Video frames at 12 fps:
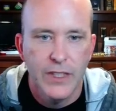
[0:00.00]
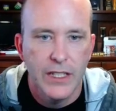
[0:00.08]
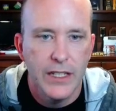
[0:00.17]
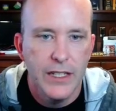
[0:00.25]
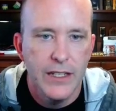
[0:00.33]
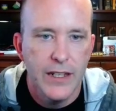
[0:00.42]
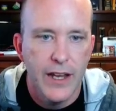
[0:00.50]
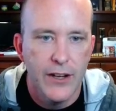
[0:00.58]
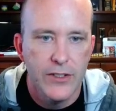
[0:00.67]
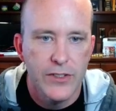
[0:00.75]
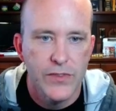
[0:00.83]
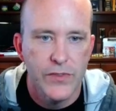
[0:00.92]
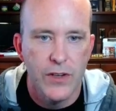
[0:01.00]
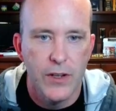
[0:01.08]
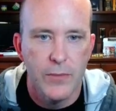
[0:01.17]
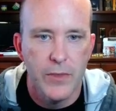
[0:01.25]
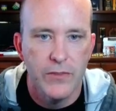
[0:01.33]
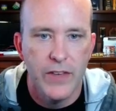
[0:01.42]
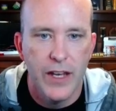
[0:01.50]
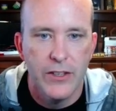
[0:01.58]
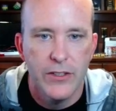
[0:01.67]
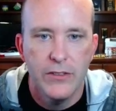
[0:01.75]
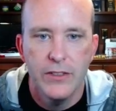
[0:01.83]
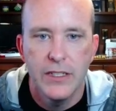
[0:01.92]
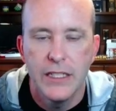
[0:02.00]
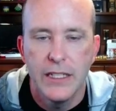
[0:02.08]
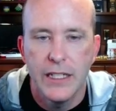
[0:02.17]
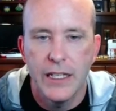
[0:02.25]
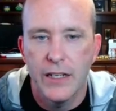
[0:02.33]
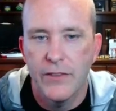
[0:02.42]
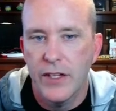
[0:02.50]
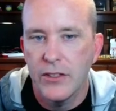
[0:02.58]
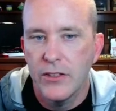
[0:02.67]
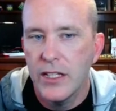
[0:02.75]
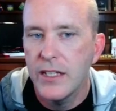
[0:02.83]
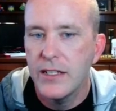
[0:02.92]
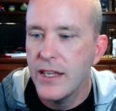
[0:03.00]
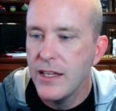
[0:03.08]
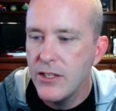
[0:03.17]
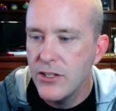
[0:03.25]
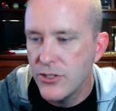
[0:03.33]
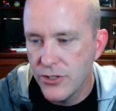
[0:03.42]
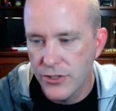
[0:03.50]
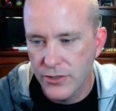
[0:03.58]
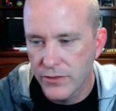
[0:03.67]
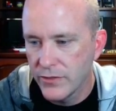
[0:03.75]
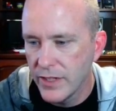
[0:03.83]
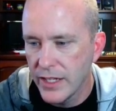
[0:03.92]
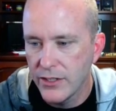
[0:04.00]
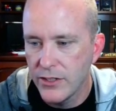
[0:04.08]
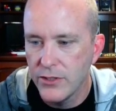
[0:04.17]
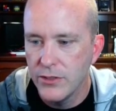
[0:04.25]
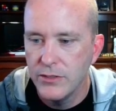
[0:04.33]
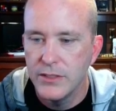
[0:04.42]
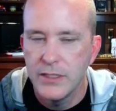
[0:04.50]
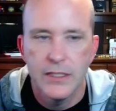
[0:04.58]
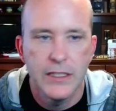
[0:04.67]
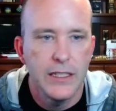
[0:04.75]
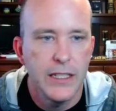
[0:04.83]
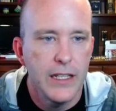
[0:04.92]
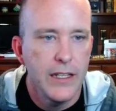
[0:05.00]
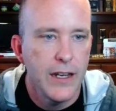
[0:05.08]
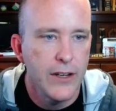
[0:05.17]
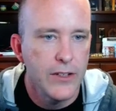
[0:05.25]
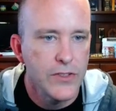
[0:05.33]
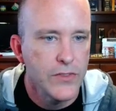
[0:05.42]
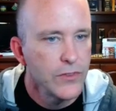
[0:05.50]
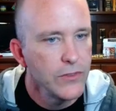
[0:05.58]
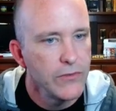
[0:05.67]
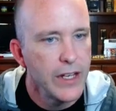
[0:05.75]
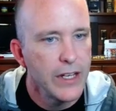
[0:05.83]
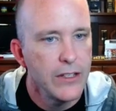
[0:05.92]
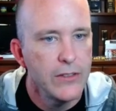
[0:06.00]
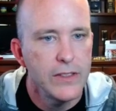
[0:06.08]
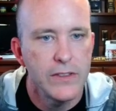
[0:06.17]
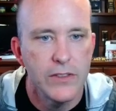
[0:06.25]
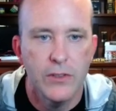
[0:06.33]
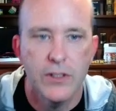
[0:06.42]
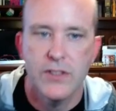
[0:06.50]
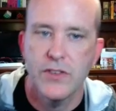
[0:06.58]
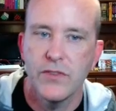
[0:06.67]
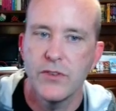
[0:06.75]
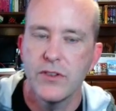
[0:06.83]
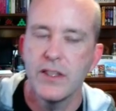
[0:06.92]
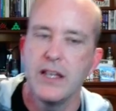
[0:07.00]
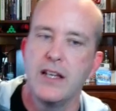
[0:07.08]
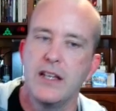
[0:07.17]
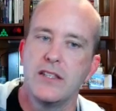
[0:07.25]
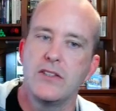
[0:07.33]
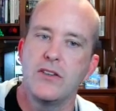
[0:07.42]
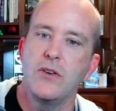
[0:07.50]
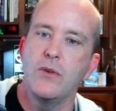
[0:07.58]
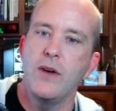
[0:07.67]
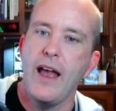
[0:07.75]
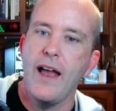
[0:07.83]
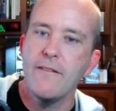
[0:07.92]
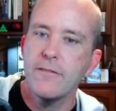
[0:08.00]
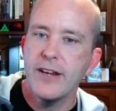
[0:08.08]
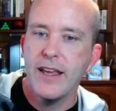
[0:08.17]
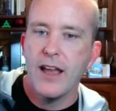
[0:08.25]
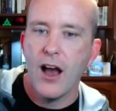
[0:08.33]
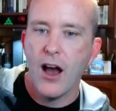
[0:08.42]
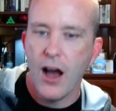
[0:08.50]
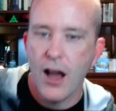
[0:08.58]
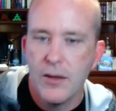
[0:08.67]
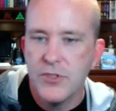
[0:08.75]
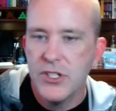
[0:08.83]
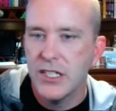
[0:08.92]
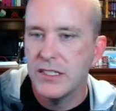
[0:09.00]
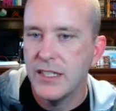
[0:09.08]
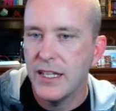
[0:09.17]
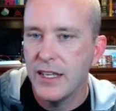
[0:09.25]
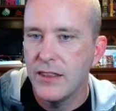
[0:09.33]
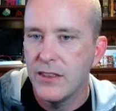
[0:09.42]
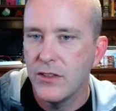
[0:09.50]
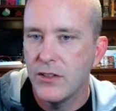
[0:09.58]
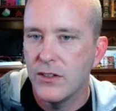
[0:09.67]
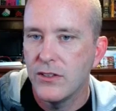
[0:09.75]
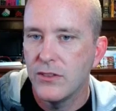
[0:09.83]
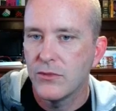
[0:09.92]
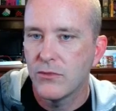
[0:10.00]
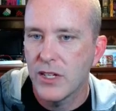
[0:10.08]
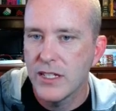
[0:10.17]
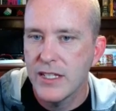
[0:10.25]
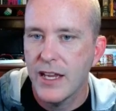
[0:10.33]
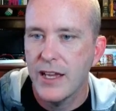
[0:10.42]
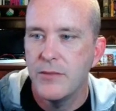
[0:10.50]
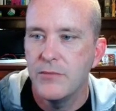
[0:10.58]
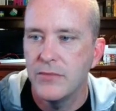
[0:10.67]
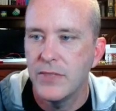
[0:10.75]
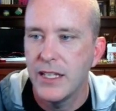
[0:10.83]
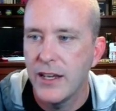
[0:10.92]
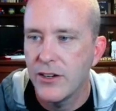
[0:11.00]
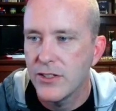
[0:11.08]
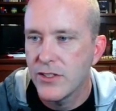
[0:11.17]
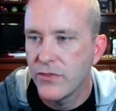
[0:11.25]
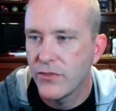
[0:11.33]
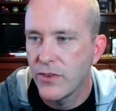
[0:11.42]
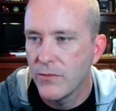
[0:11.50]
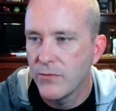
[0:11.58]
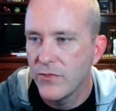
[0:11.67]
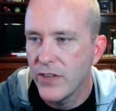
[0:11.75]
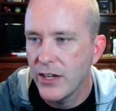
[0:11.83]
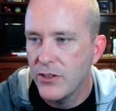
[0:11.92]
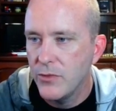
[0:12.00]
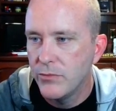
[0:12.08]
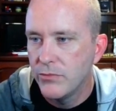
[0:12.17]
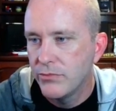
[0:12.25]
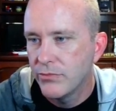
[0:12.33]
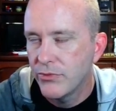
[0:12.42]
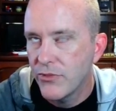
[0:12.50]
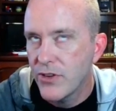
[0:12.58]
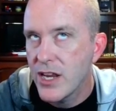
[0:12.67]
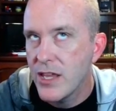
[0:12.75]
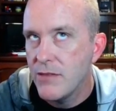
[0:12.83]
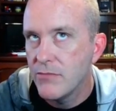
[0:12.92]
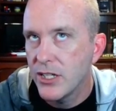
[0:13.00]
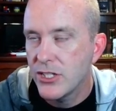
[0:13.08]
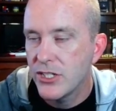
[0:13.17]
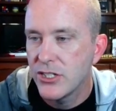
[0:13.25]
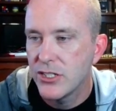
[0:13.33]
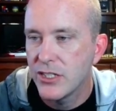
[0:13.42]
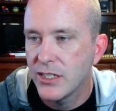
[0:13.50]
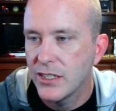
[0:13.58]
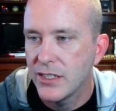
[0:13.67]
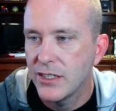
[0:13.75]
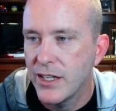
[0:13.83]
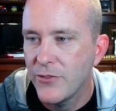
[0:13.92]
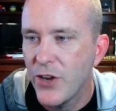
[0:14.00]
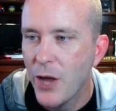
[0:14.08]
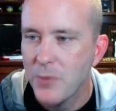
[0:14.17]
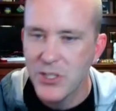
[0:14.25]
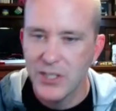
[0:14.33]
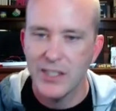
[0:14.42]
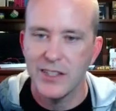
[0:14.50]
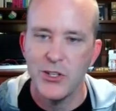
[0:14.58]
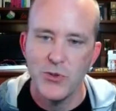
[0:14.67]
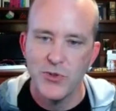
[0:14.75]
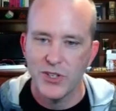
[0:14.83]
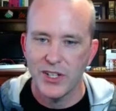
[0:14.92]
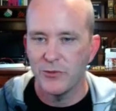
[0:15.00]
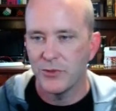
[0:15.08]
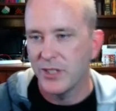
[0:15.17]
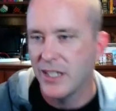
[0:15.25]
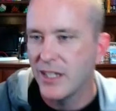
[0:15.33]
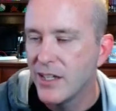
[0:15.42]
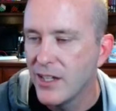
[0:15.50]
it inherits from value. And if I look at integer value, then it inherits from value, and so on and so forth. So every object in the runtime inherits from value pretty much. Every object that the user can really